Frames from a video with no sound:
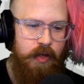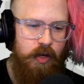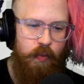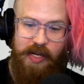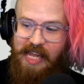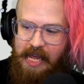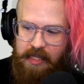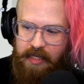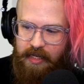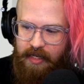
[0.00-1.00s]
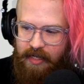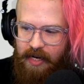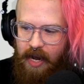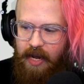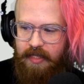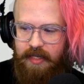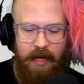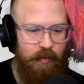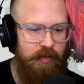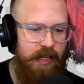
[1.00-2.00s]
Regalia. Nice,
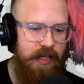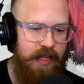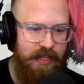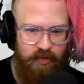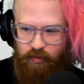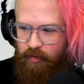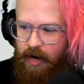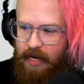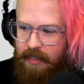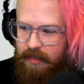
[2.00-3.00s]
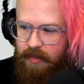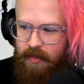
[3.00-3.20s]
Aquilane. That's great.